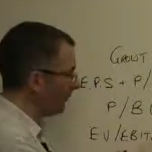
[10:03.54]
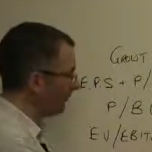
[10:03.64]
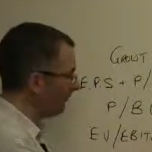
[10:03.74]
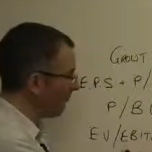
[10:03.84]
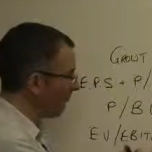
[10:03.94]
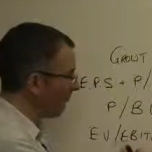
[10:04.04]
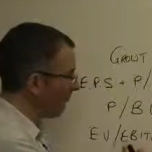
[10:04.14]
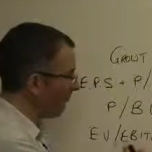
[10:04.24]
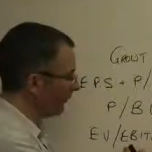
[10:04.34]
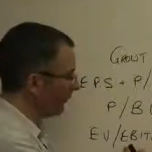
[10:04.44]
for some people
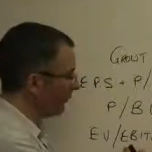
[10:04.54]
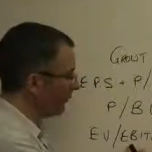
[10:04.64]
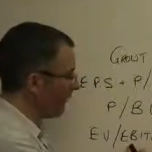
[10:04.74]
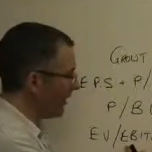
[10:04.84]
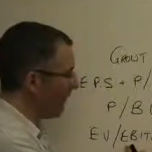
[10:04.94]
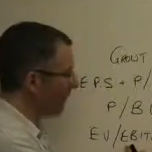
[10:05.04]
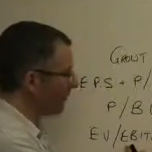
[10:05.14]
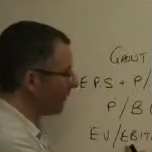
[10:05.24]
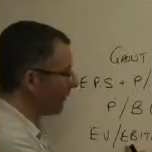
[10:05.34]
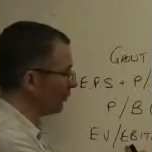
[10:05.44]
this is a superior
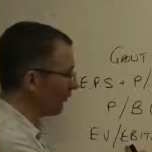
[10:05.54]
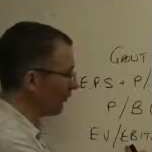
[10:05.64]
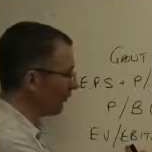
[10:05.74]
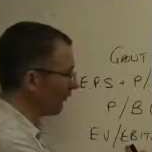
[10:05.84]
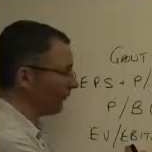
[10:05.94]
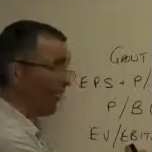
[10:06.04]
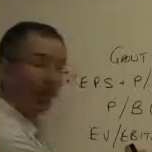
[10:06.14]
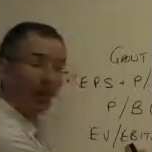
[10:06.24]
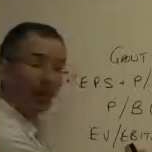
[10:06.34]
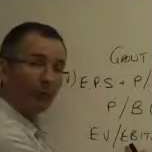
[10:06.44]
measure of profits,
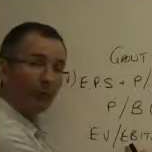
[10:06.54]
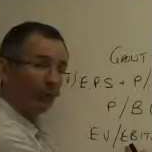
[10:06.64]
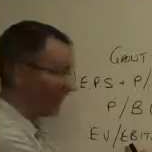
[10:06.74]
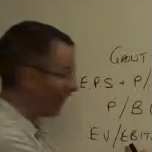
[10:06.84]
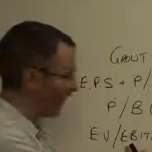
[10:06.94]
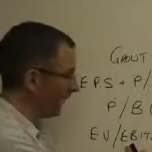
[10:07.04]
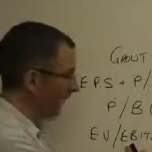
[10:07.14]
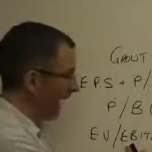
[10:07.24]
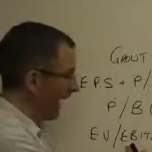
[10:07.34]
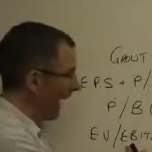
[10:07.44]
1 year's profits,
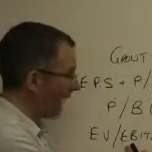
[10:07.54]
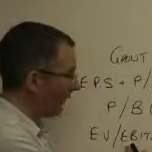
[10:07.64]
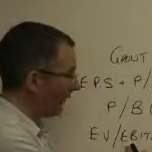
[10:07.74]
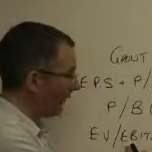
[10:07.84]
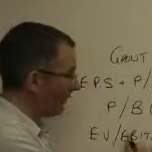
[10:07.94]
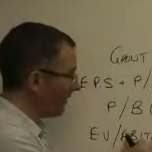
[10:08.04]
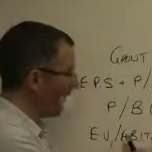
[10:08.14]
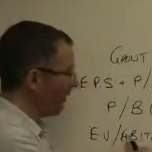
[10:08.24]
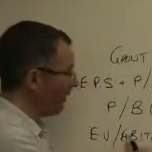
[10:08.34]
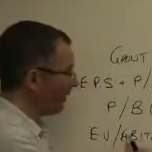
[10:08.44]
and for
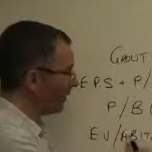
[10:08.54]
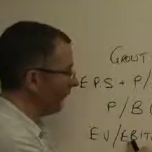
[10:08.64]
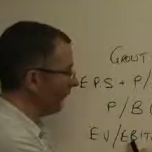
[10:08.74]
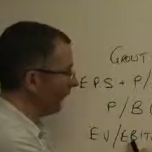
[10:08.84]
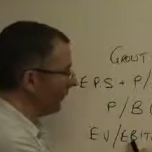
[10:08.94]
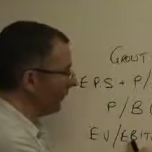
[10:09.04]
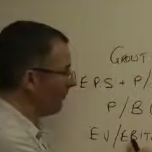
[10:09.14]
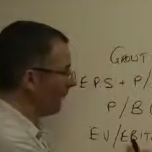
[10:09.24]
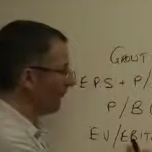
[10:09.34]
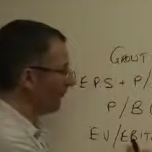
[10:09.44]
that reason they like to
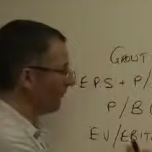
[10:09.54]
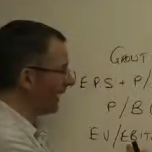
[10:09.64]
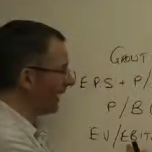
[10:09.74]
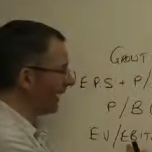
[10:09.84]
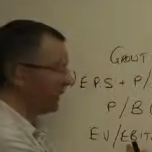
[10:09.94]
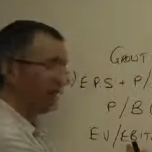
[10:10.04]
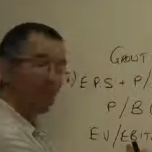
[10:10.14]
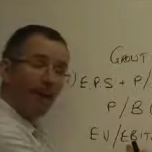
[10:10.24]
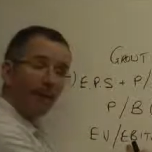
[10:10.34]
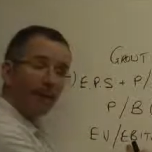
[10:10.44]
base
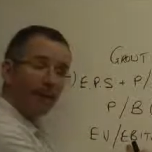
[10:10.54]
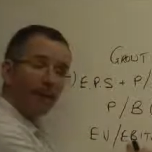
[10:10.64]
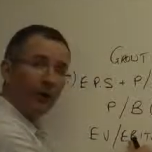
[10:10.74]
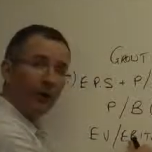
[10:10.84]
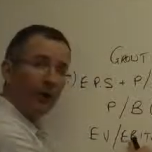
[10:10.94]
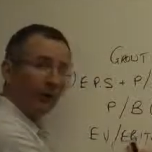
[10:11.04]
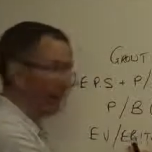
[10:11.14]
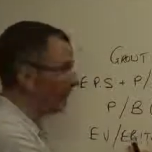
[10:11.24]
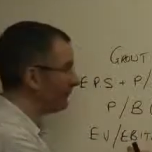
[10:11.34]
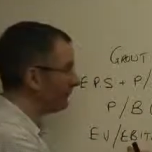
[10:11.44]
valuation metrics on
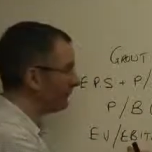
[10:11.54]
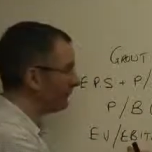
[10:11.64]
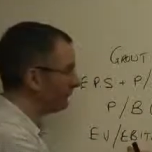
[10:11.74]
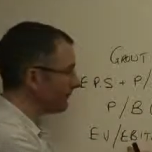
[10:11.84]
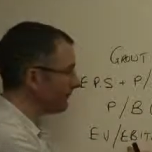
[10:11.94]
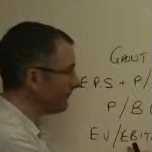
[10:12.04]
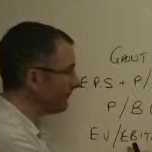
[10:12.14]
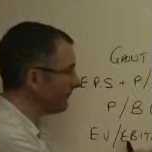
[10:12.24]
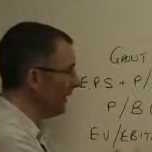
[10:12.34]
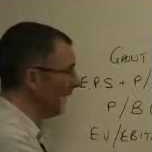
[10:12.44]
it.
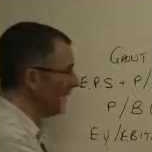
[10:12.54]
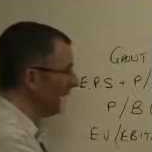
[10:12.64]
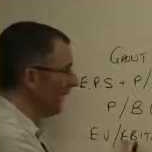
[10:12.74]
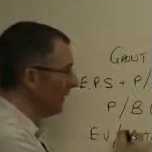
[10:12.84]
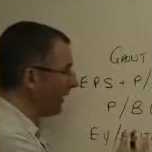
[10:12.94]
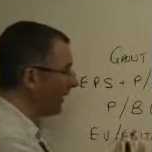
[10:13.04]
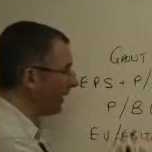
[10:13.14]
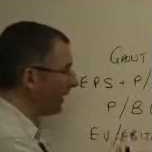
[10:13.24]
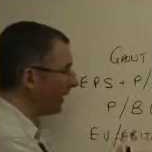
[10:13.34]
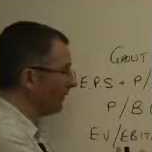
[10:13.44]
Now
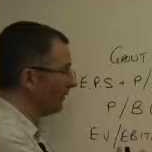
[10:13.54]
again,